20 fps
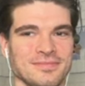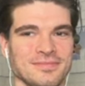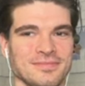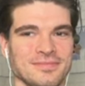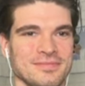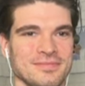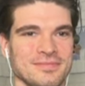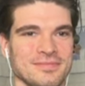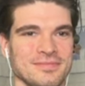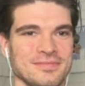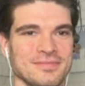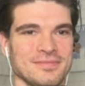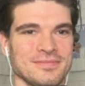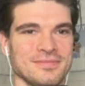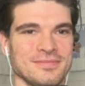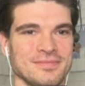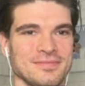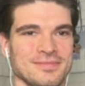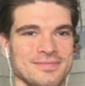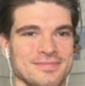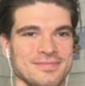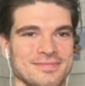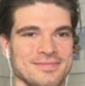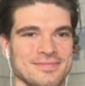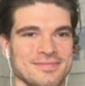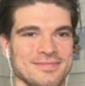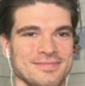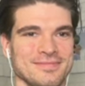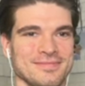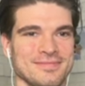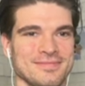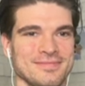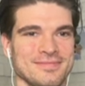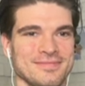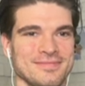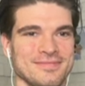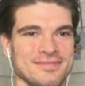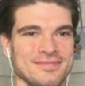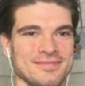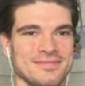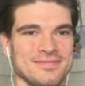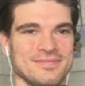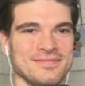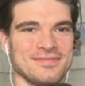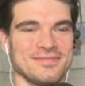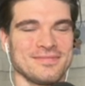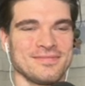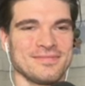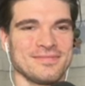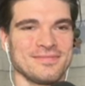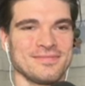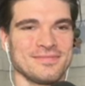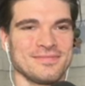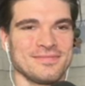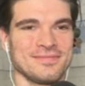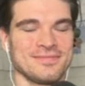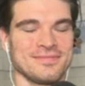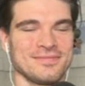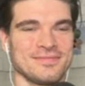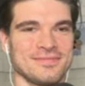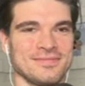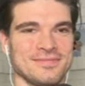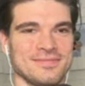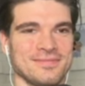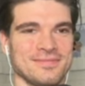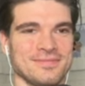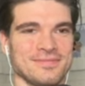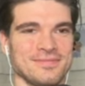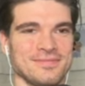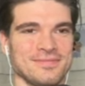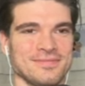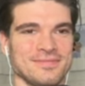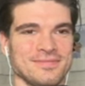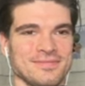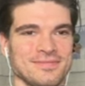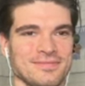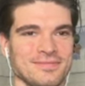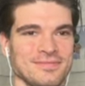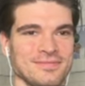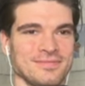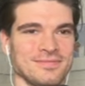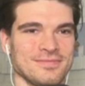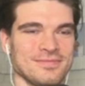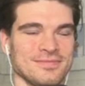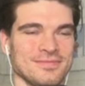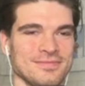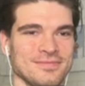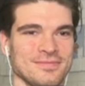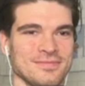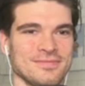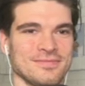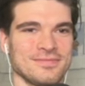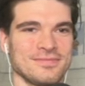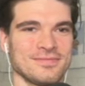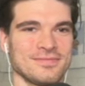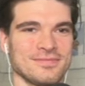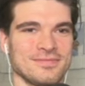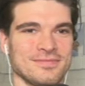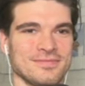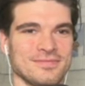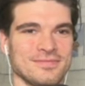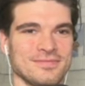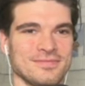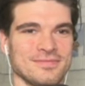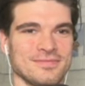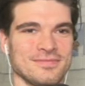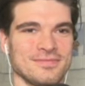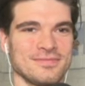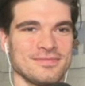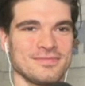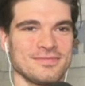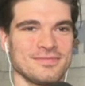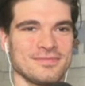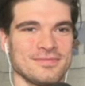(silent)